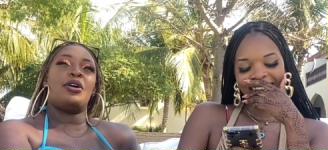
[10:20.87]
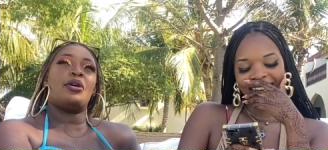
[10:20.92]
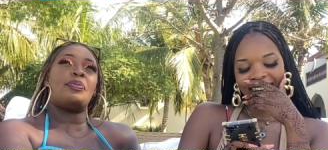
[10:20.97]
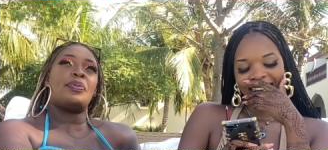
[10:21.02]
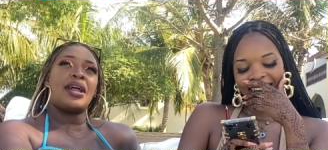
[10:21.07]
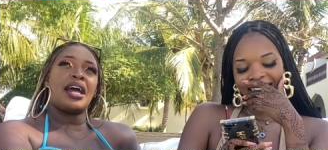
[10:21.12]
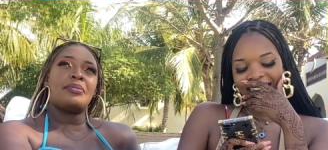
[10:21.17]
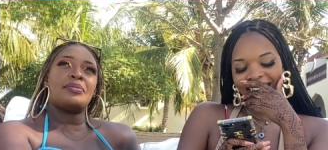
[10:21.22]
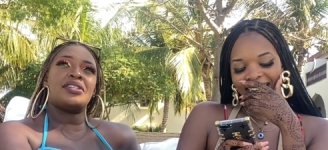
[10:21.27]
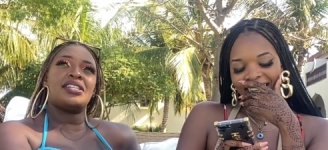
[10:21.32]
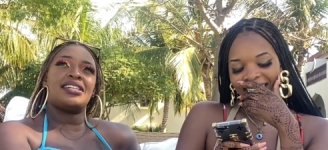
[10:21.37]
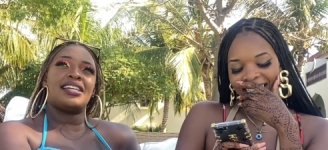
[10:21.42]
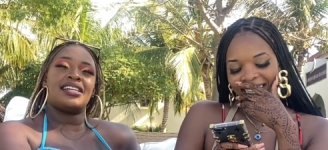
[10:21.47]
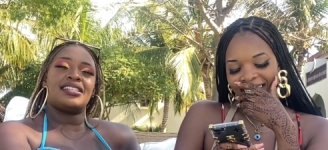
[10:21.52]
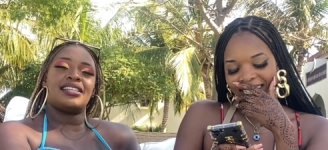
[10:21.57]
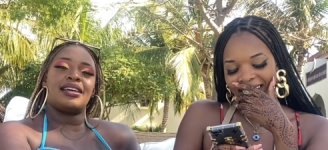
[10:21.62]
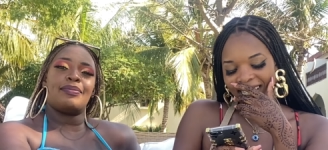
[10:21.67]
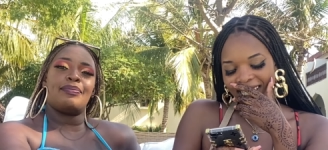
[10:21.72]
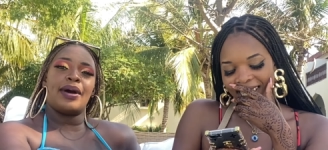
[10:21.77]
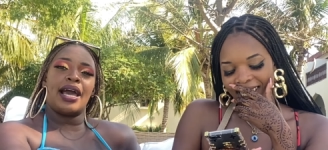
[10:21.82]
Speaker 1: oh, Brian Mutinda
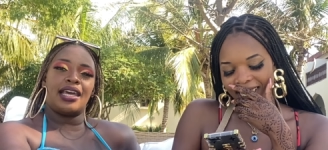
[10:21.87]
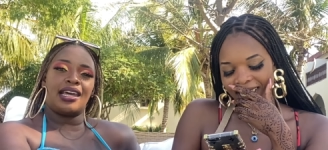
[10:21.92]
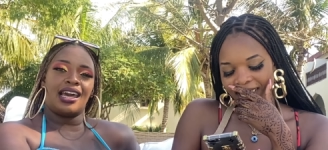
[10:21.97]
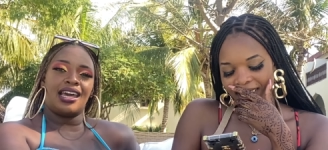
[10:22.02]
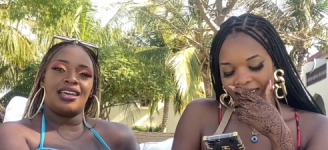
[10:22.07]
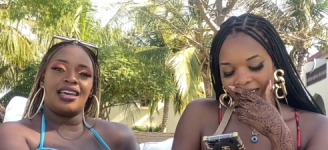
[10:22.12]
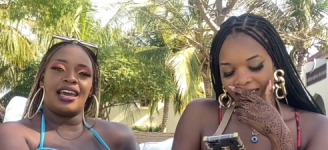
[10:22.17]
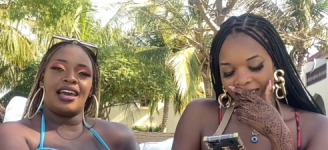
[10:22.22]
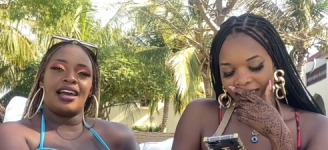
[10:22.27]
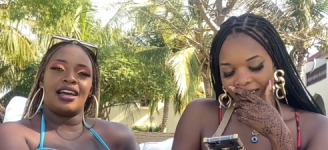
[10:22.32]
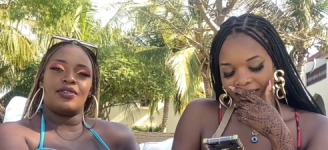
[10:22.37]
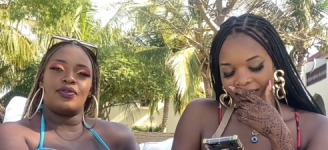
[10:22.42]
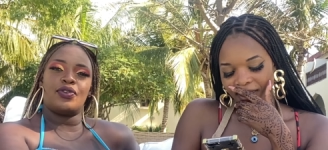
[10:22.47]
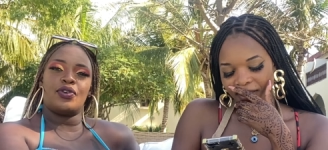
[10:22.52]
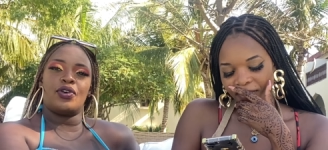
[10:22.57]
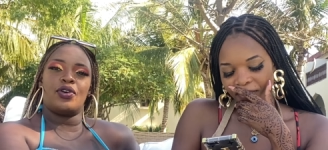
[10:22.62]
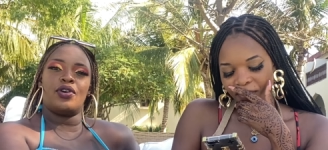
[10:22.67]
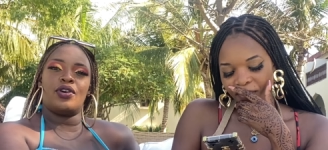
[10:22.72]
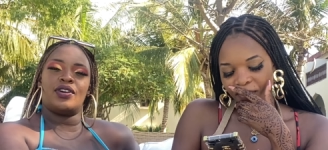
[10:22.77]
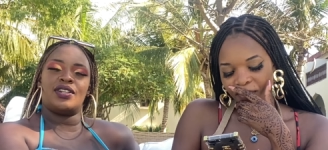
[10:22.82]
is a biker. Yeah, I had
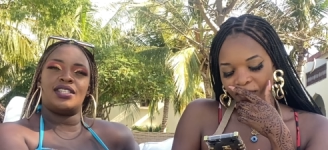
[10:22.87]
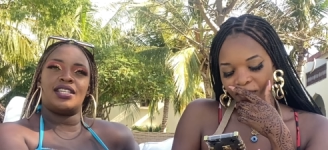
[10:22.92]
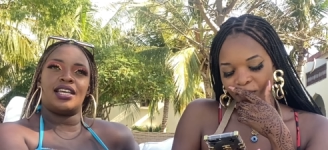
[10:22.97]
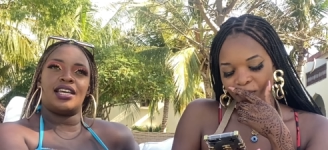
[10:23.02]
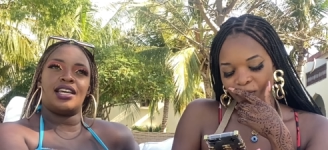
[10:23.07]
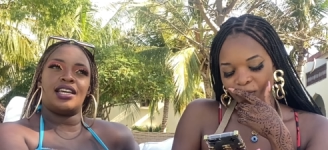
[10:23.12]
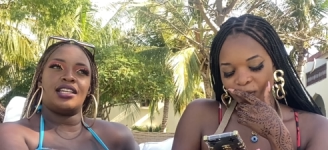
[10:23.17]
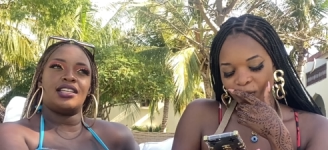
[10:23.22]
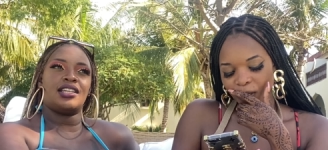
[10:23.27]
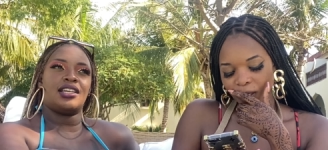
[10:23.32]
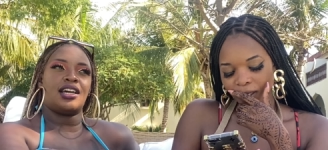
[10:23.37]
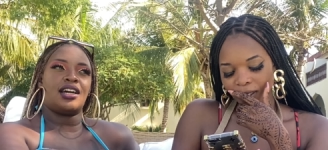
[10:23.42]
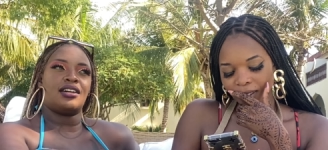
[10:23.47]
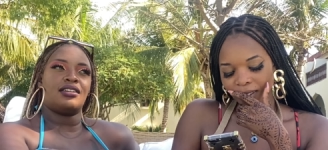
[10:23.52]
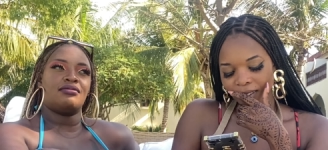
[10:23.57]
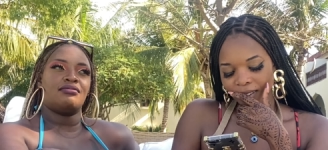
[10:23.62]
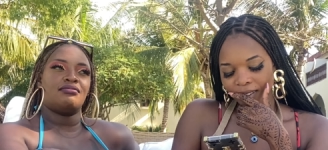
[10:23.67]
forgotten. Yeah.